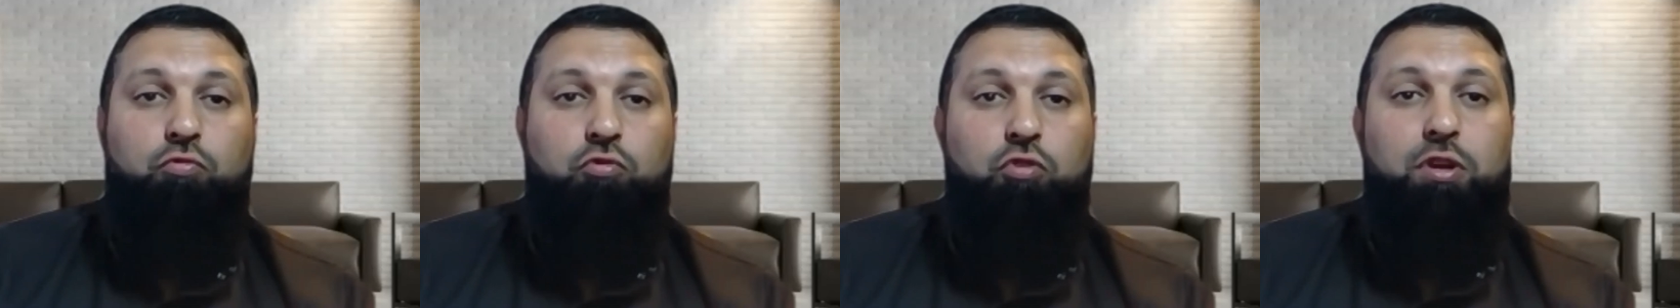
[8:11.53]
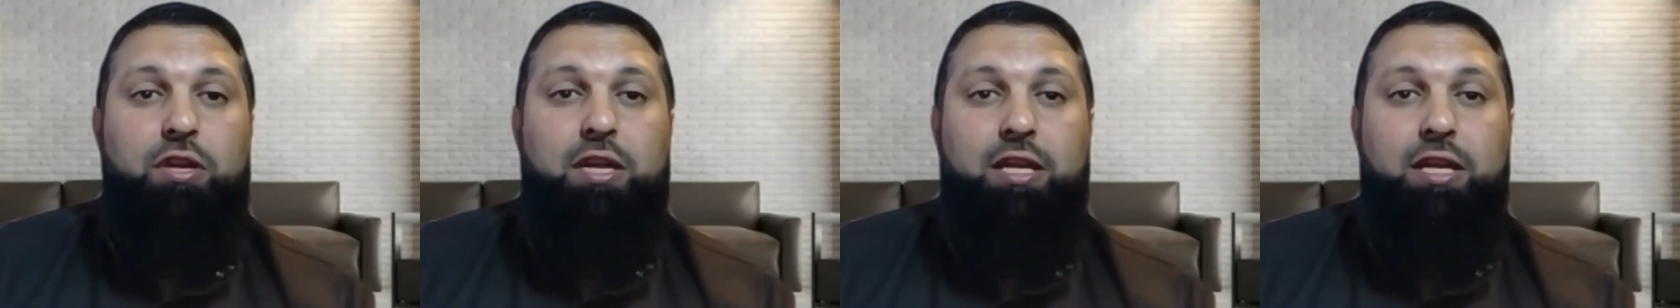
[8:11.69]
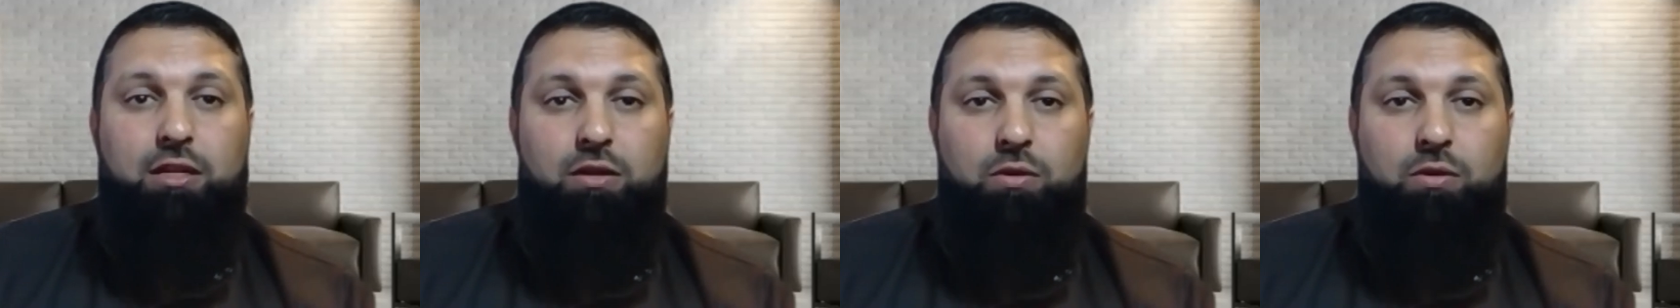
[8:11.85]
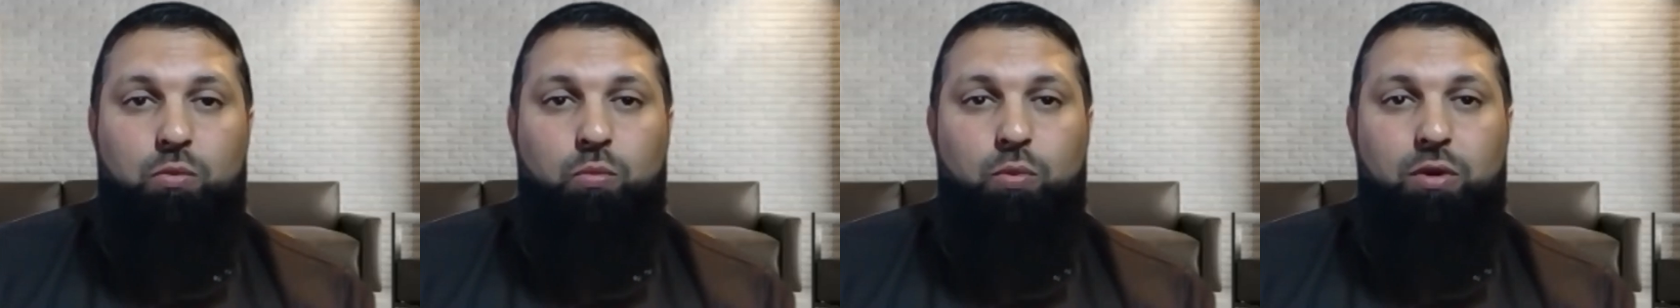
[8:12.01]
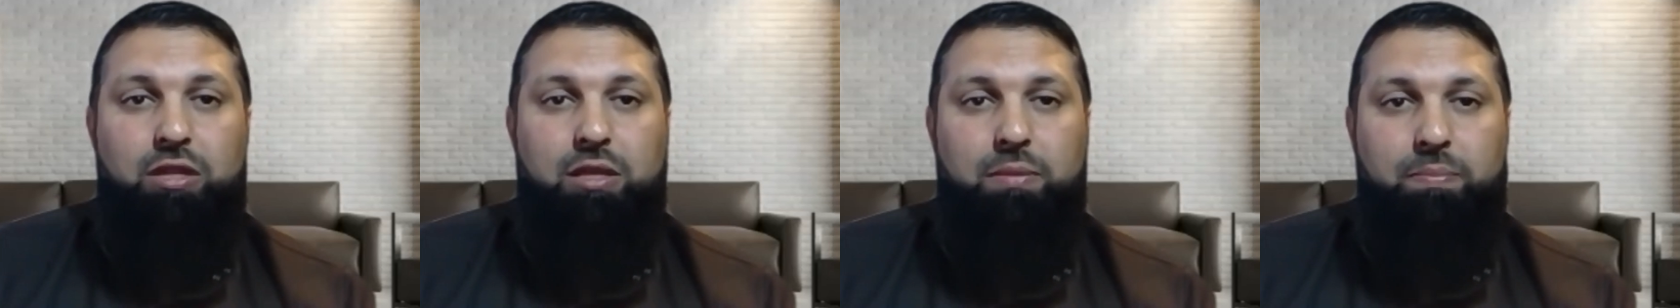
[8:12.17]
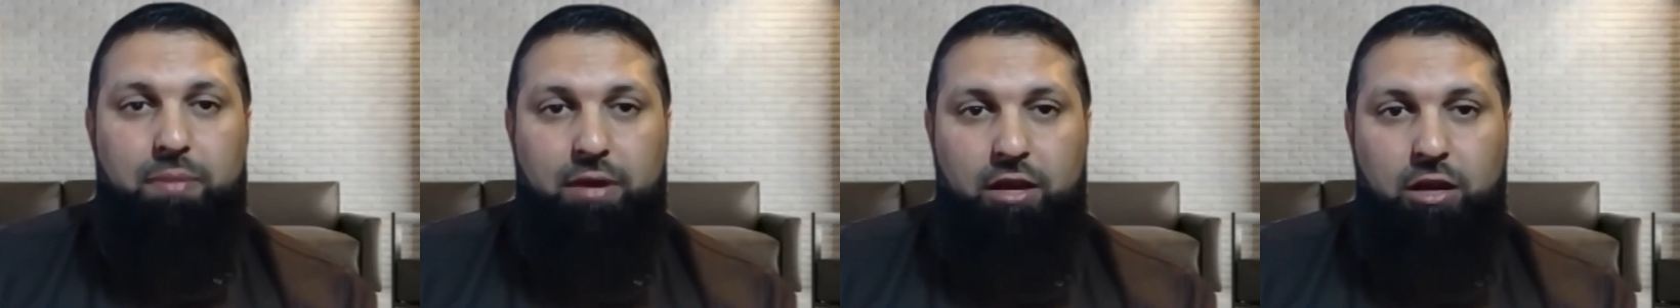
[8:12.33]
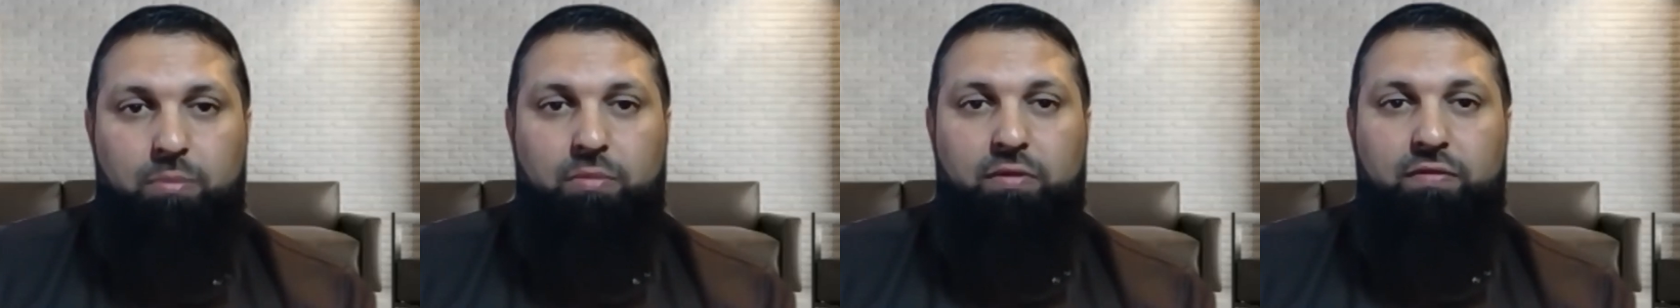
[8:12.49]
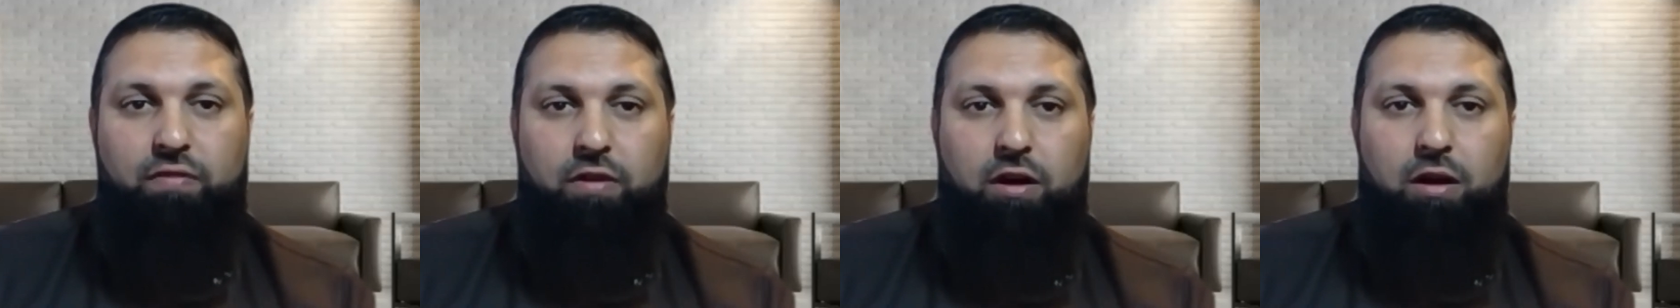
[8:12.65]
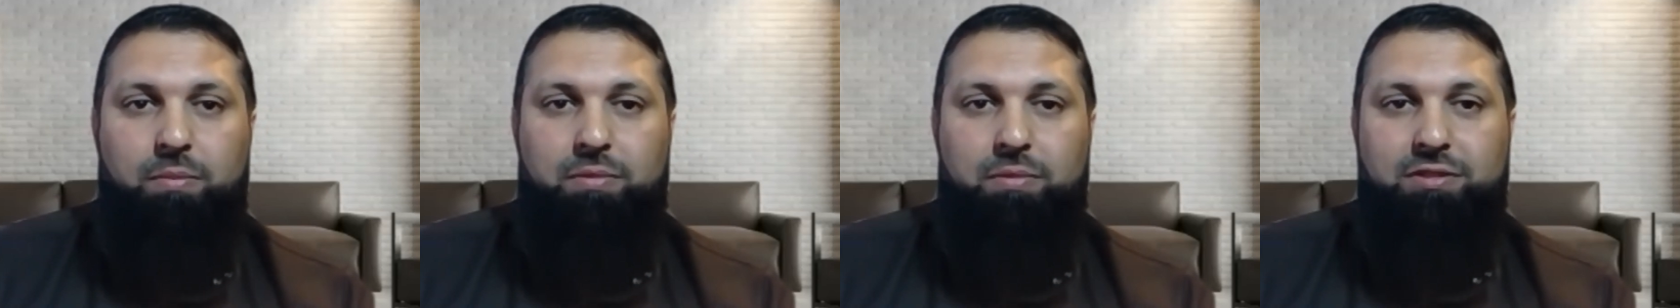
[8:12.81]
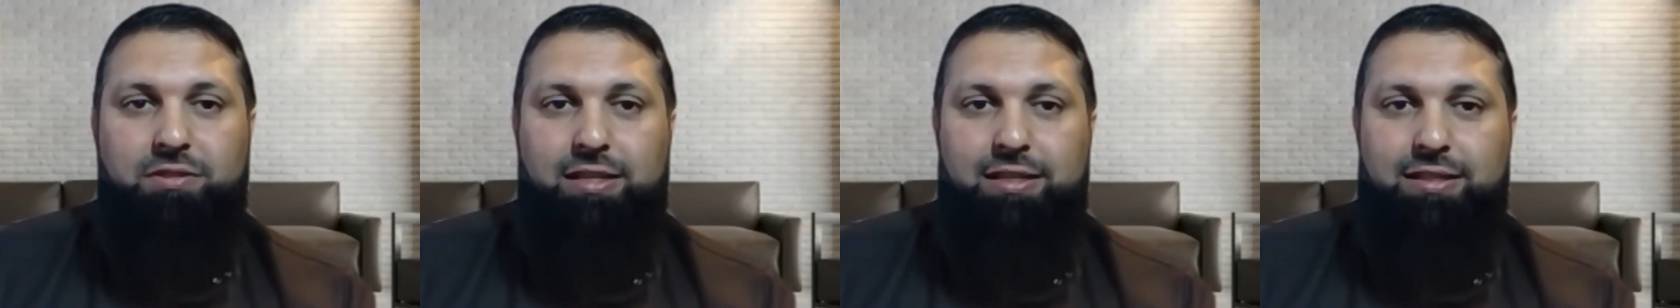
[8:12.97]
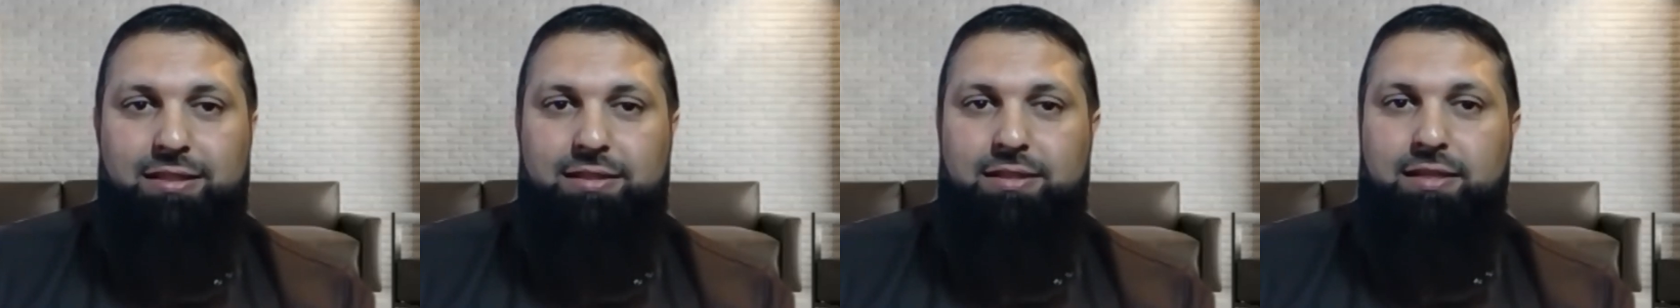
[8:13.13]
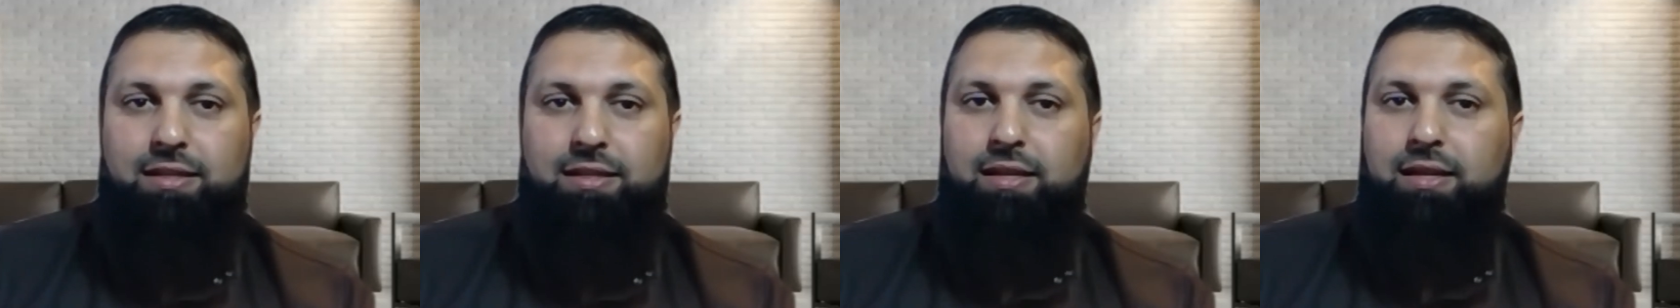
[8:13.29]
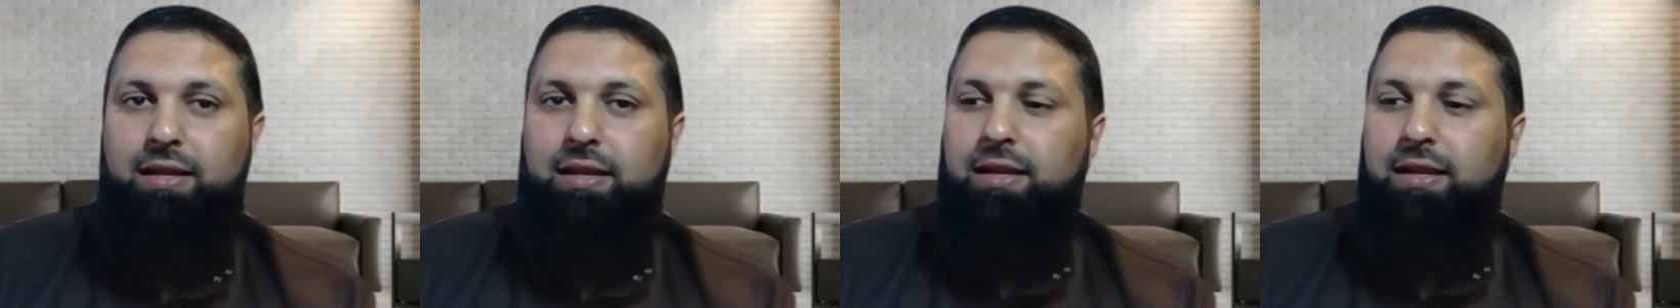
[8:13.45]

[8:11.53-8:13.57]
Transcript: running when they become a pharmacist.